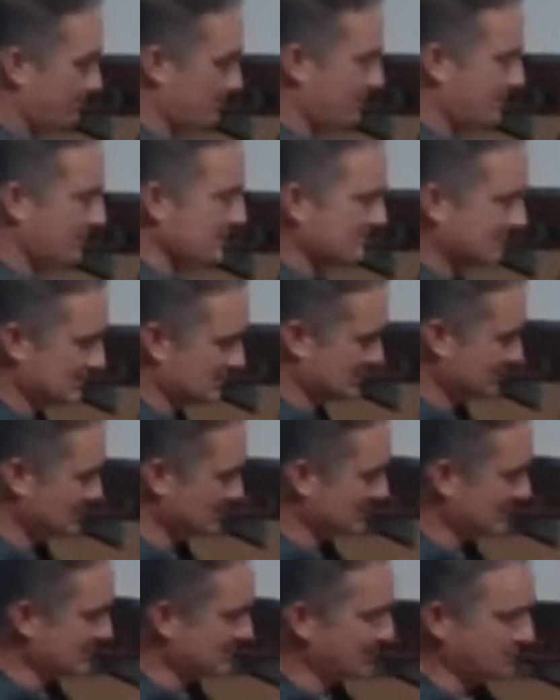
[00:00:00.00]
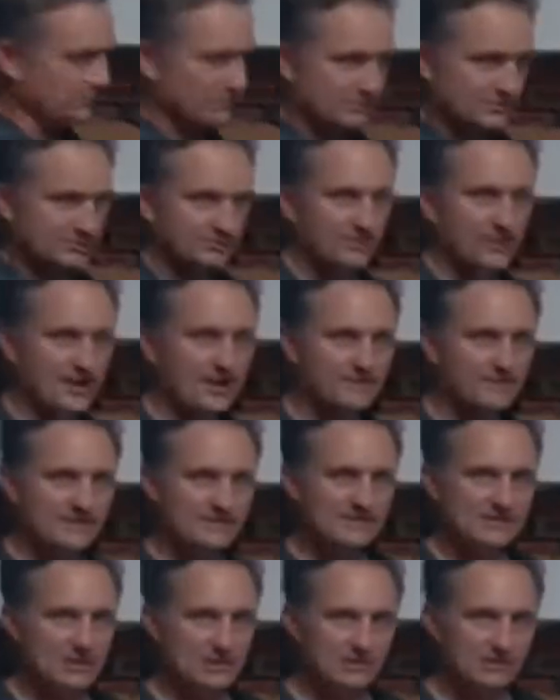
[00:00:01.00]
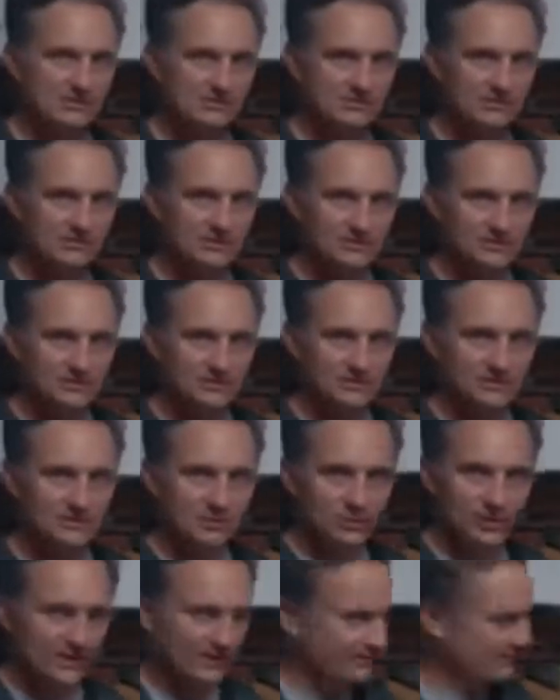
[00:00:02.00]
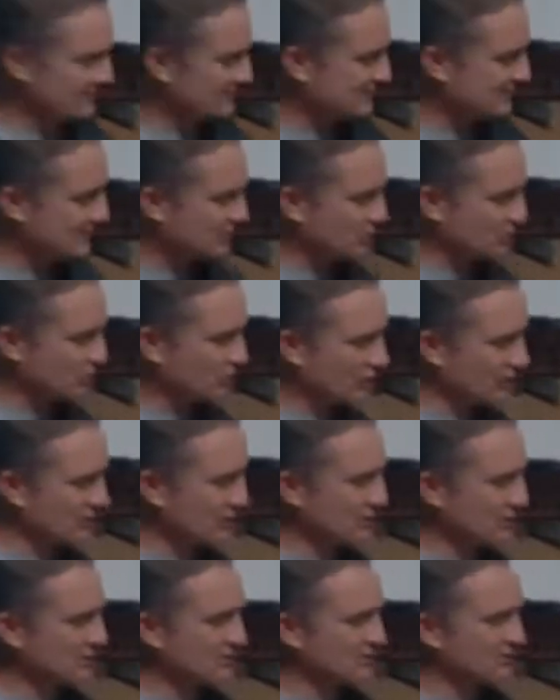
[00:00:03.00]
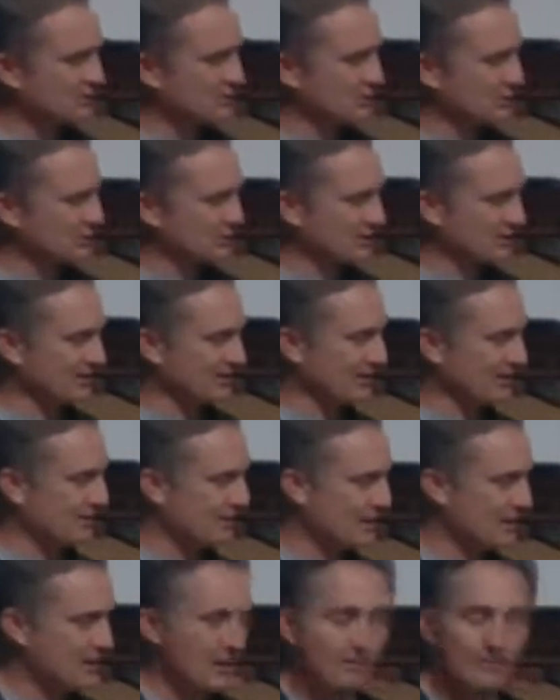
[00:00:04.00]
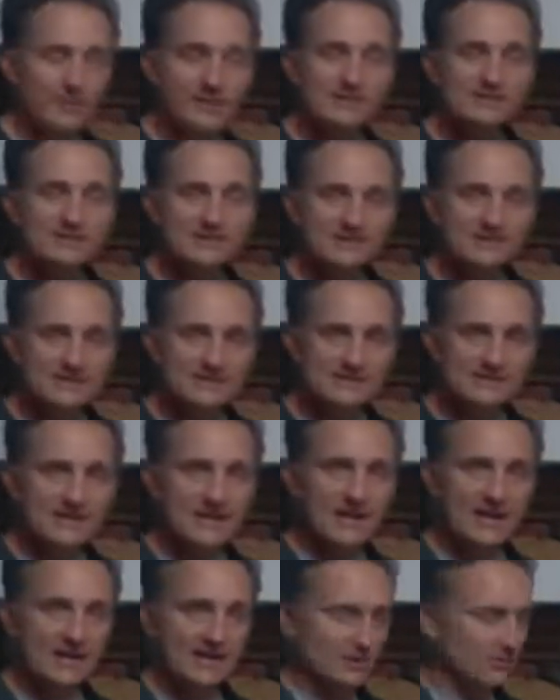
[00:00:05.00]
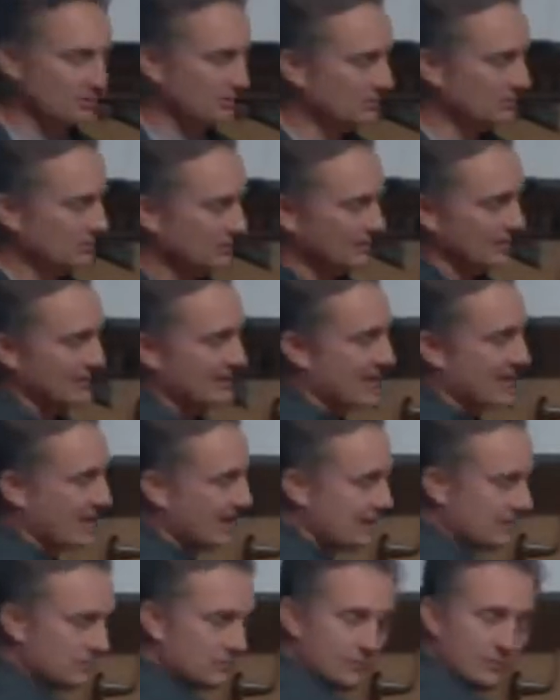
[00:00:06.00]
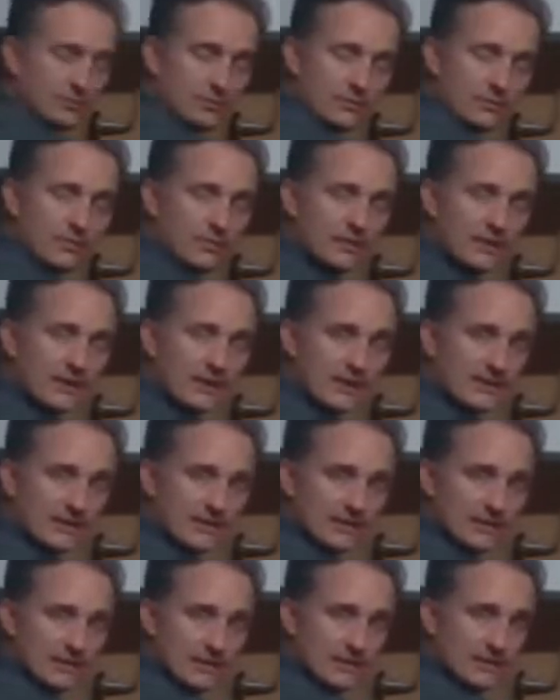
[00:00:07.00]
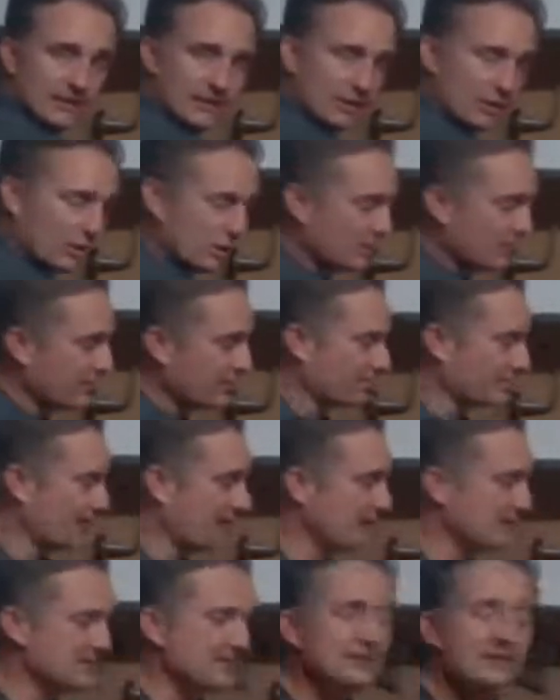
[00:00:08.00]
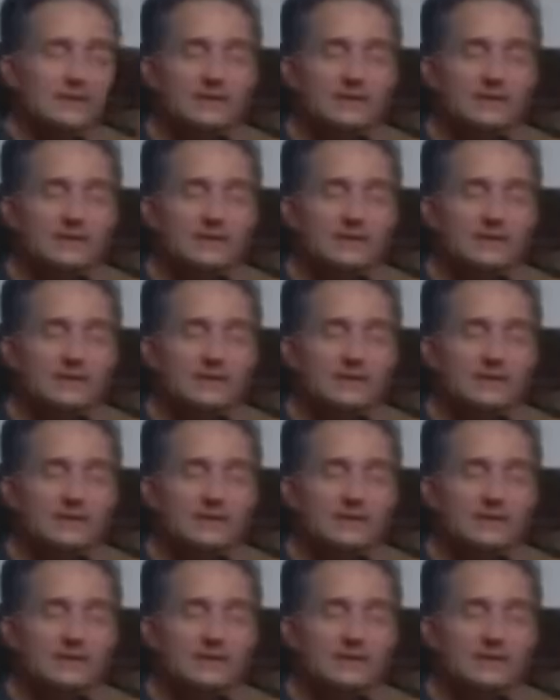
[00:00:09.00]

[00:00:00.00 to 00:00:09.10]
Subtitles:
based on this angle, we have the sun. We have the sun shining onto the Earth right now. Based on this angle, and the angle that the Earth is at,